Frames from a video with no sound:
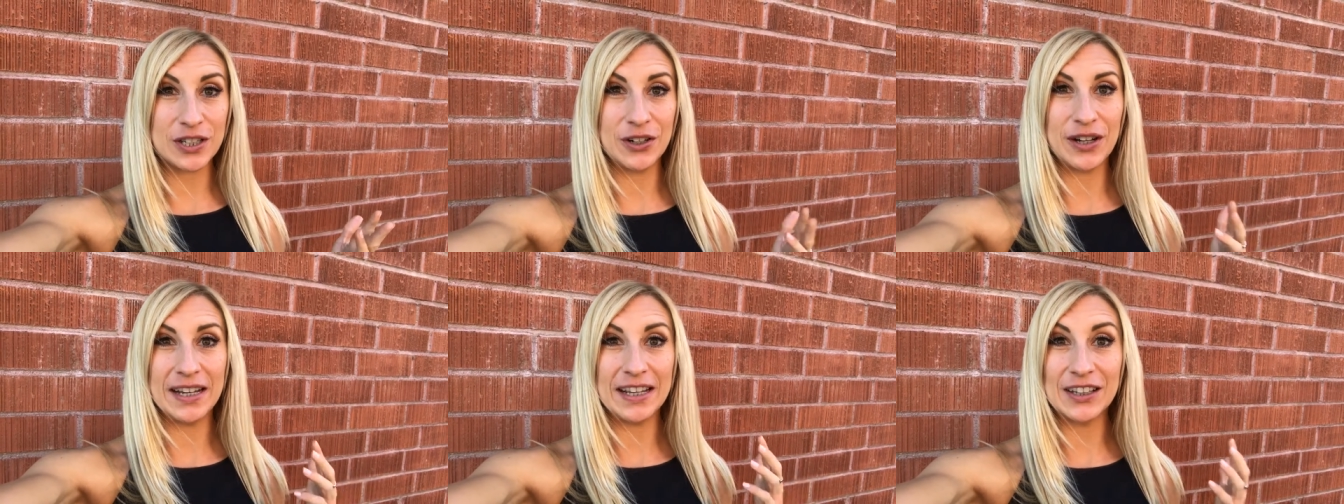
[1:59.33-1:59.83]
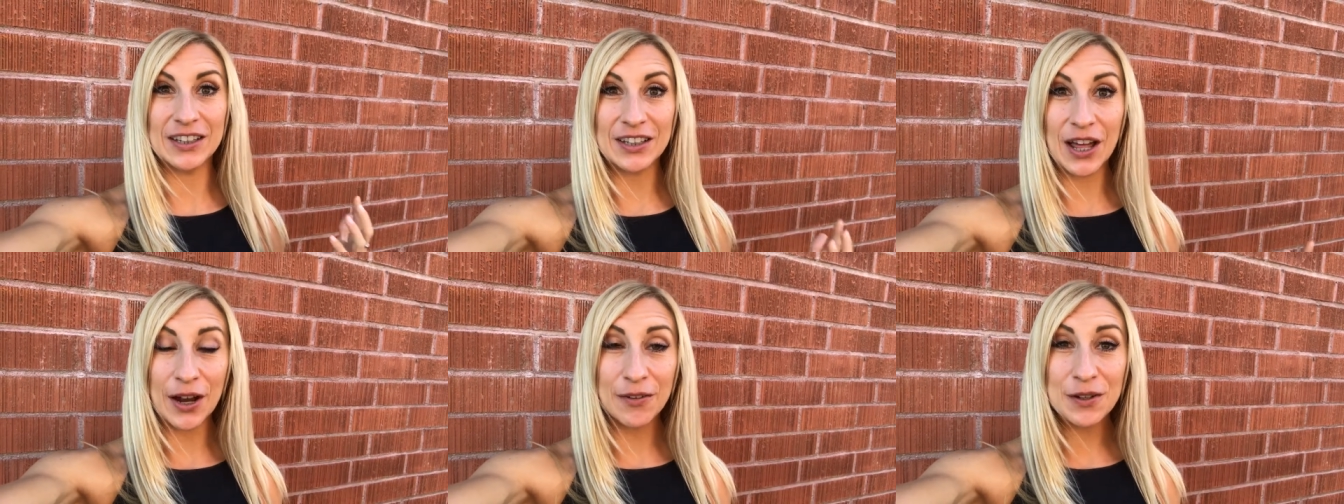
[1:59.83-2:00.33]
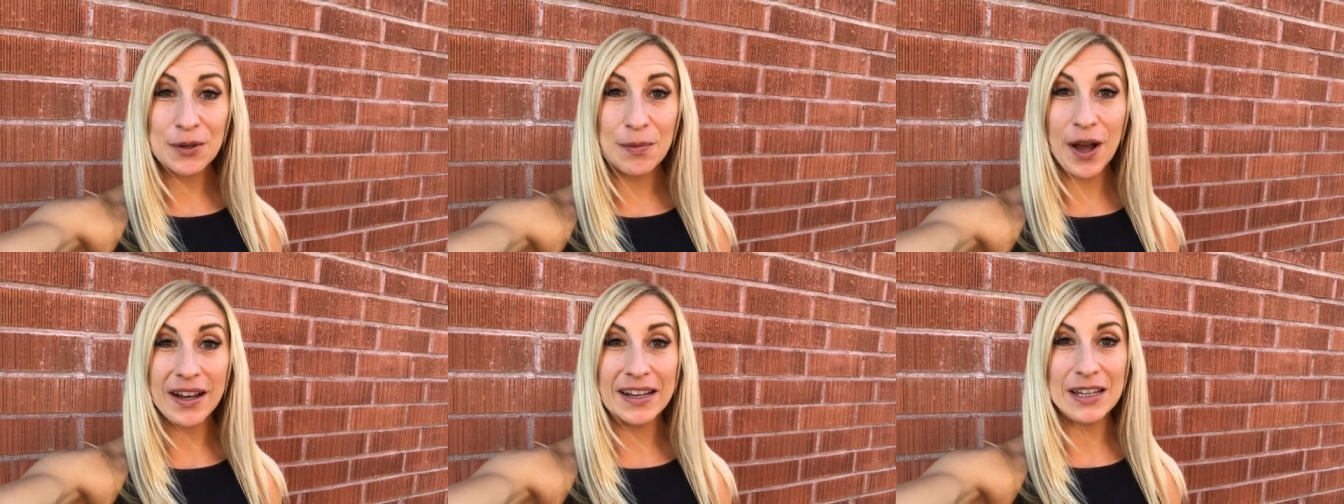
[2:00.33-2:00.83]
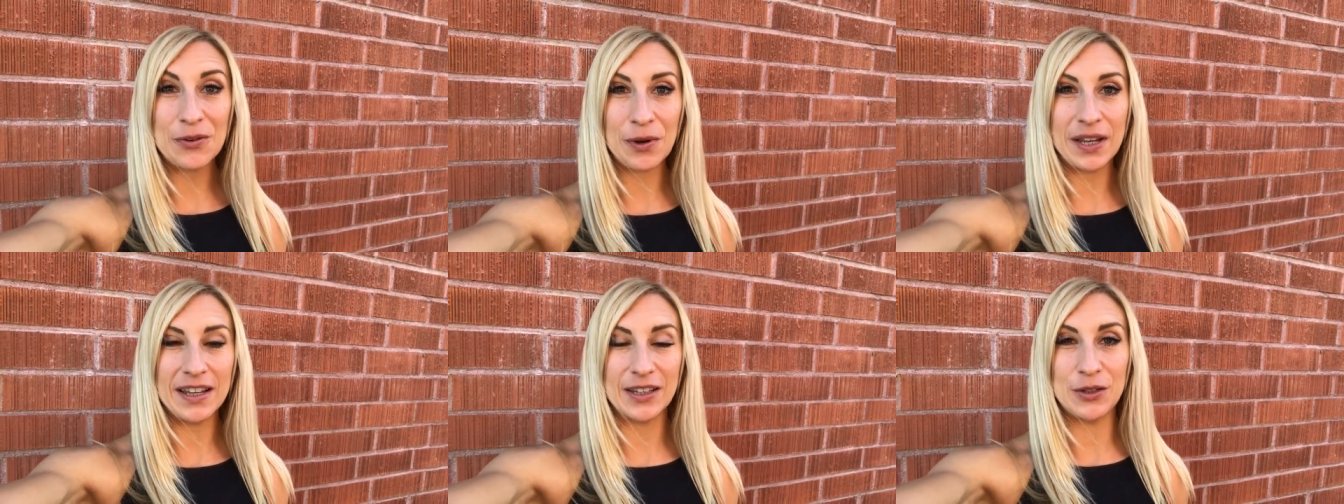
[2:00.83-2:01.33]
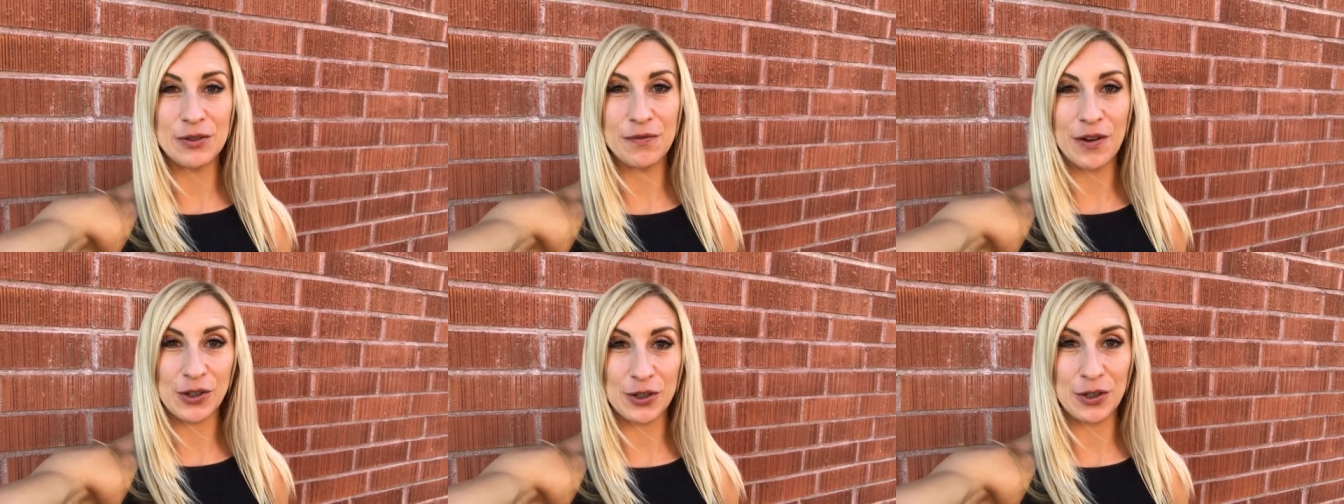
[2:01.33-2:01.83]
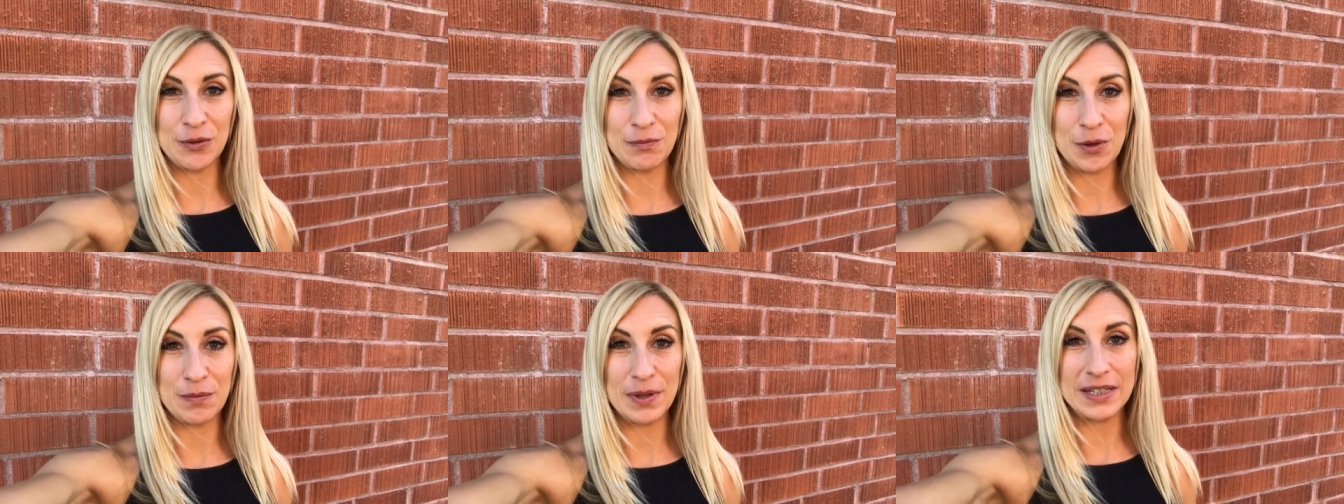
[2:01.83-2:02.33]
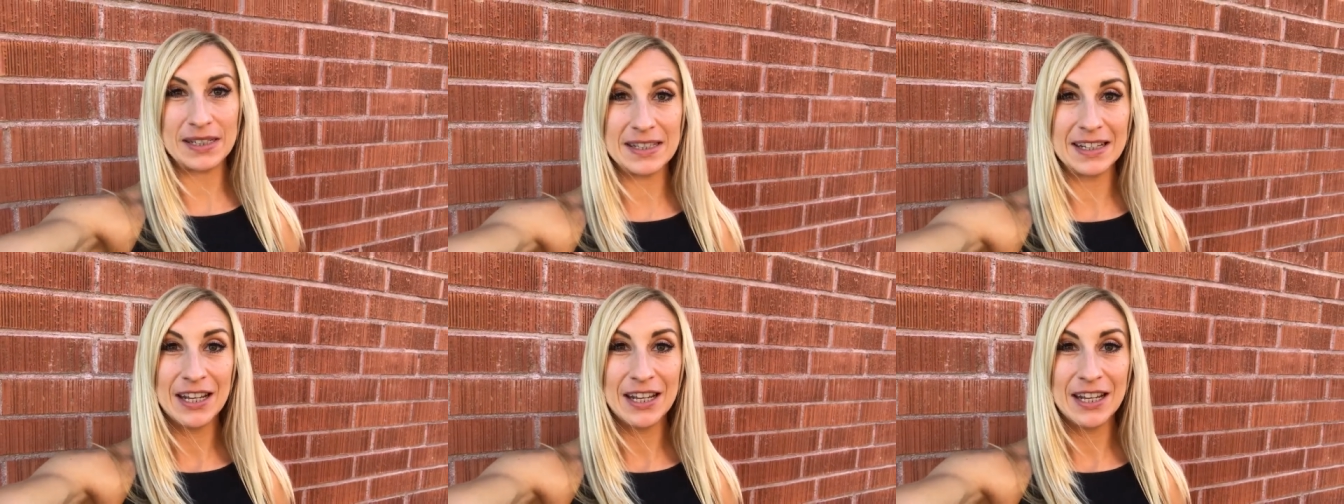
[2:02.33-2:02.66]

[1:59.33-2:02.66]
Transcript: So you're hitting a lot of your body and working on those functional movements.